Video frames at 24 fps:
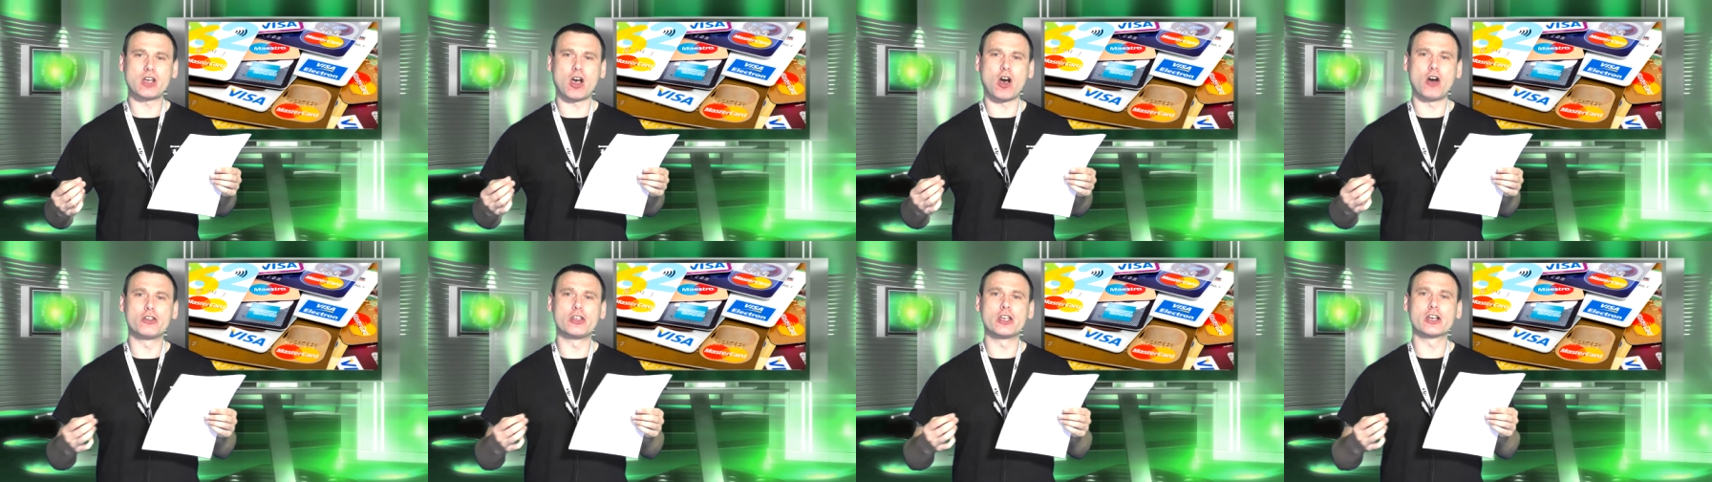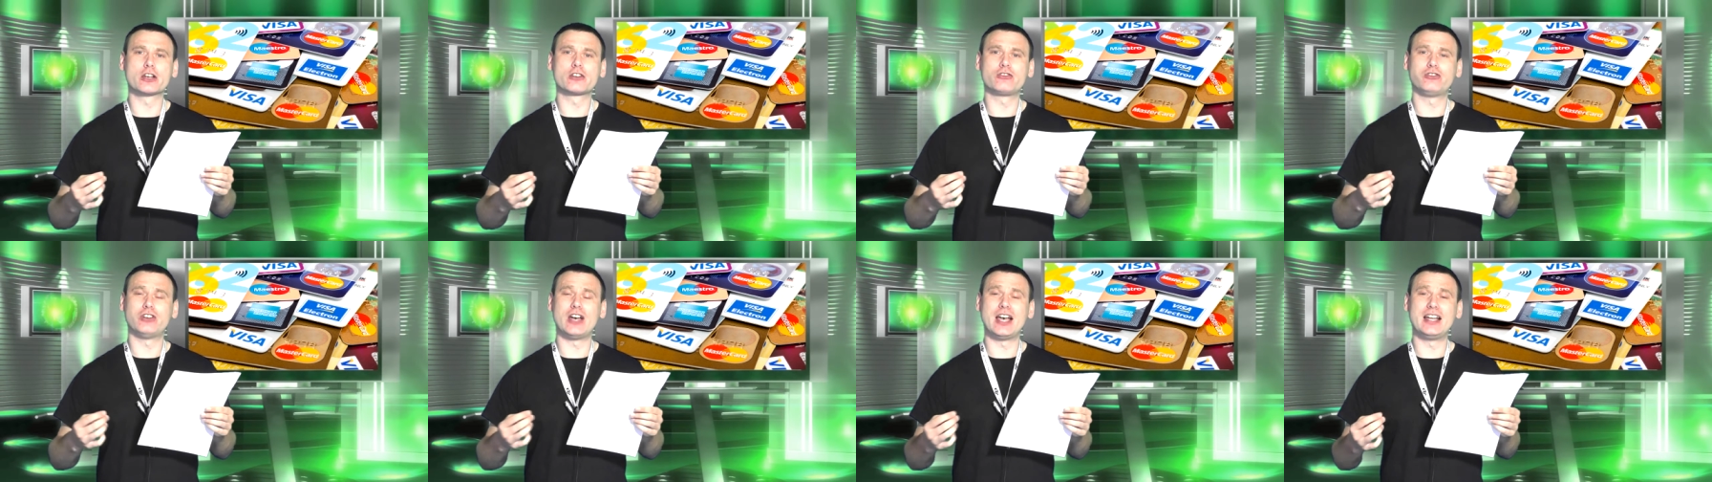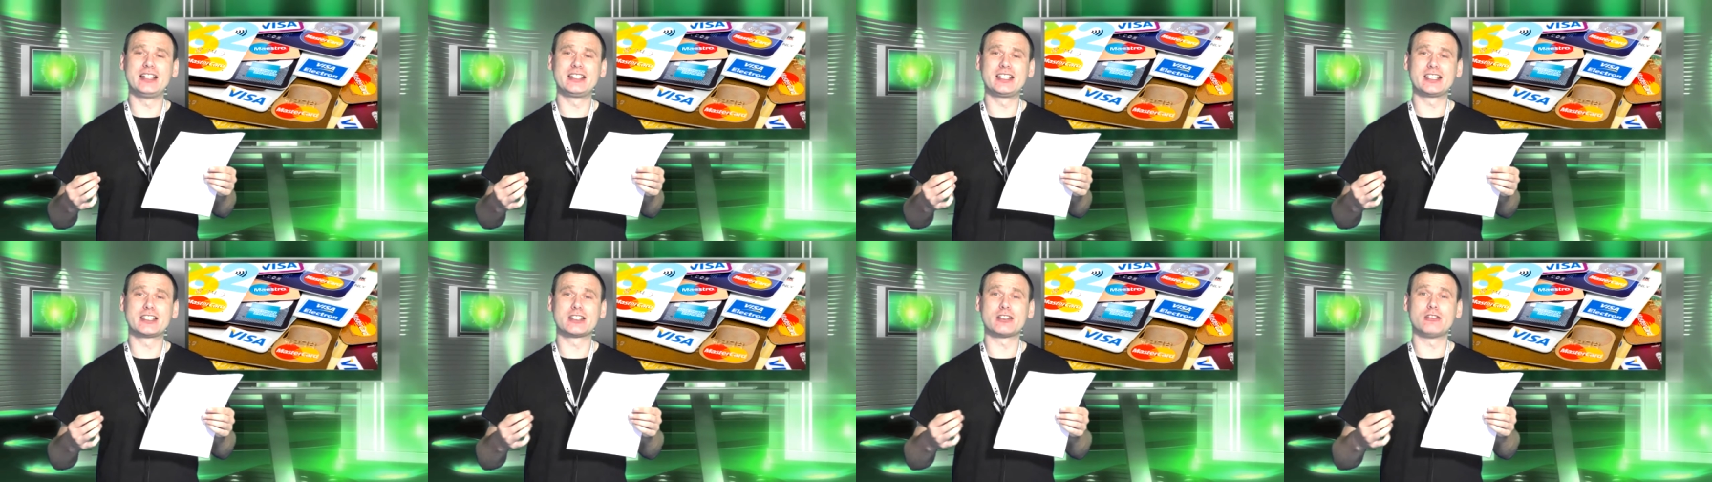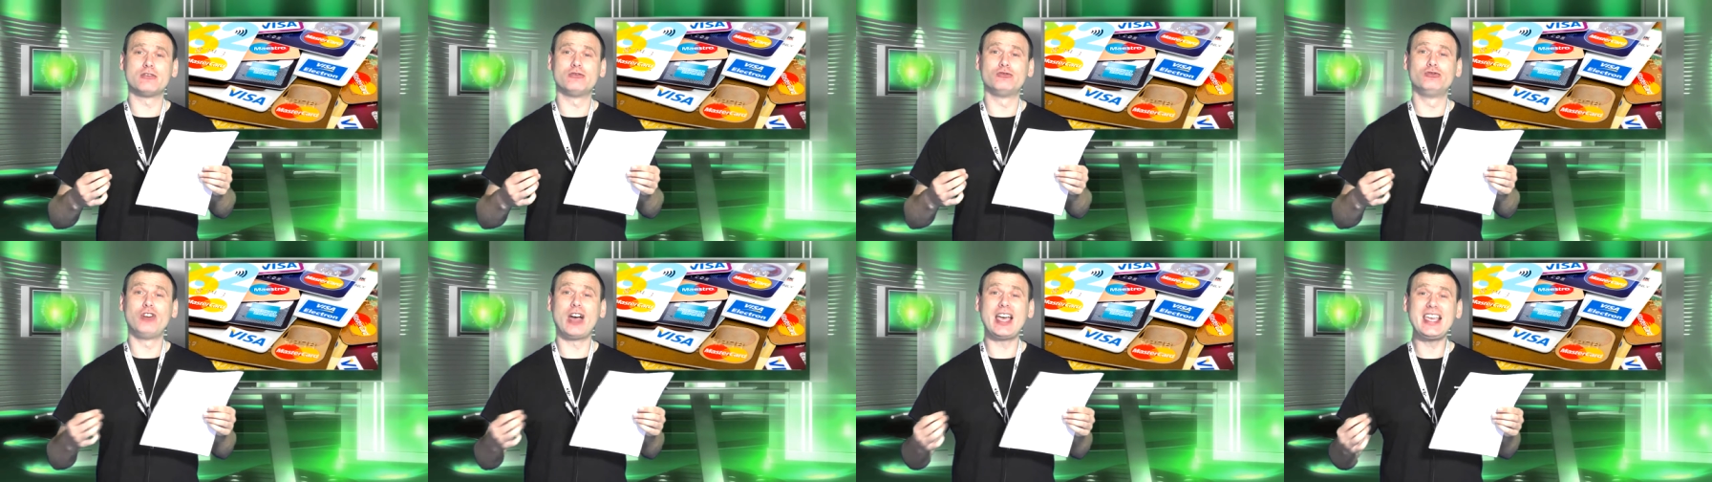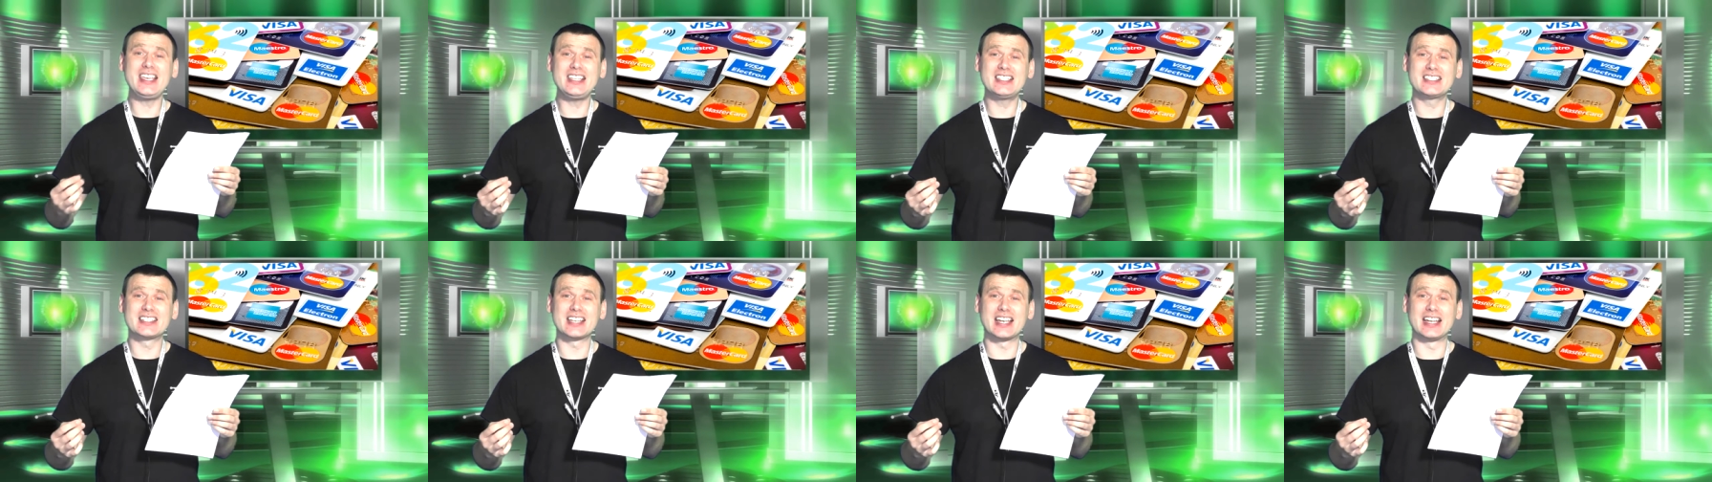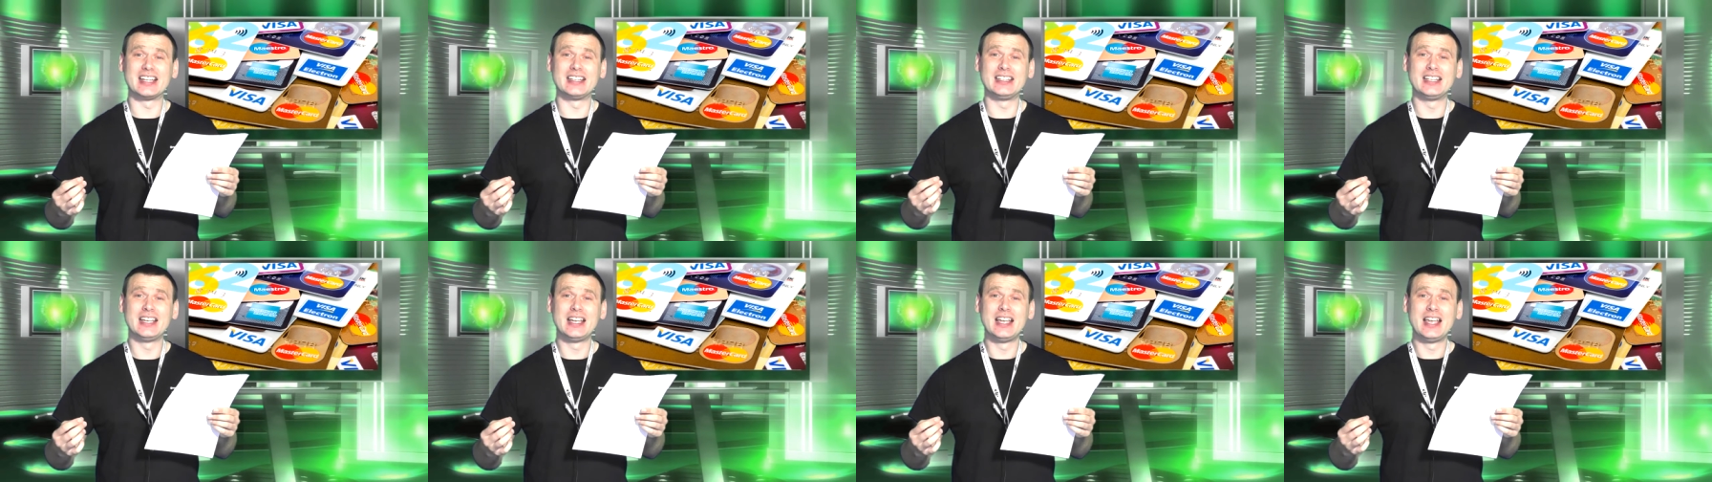or your credit
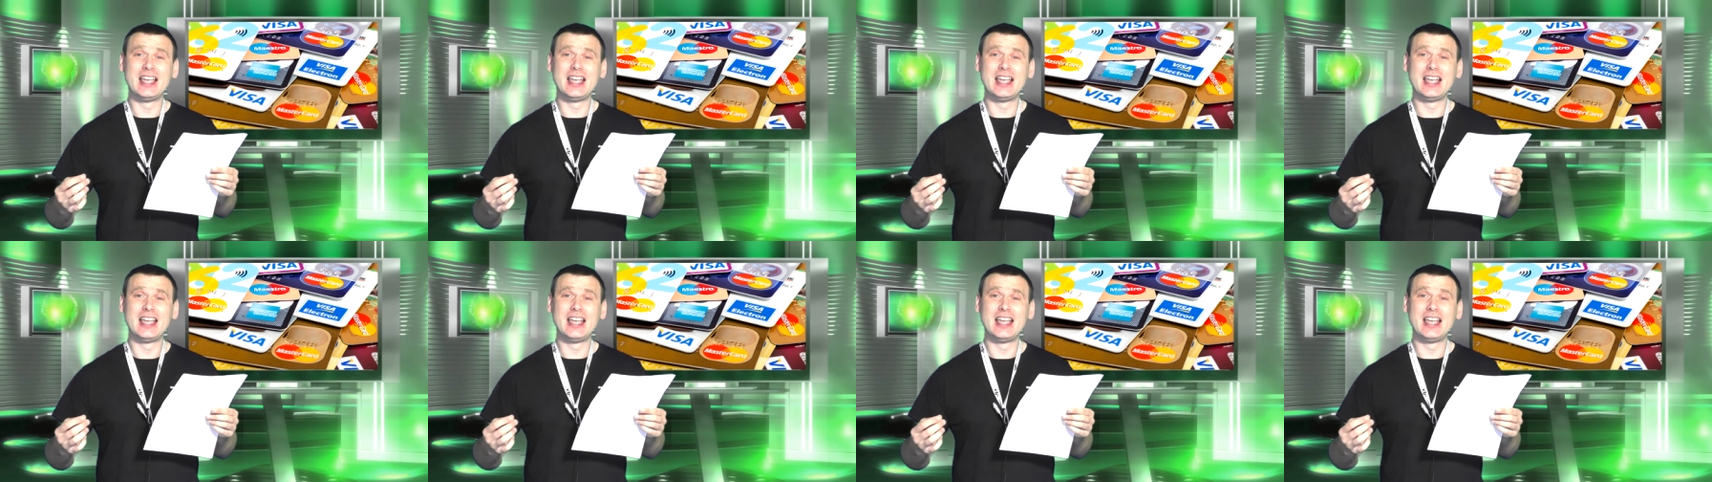rating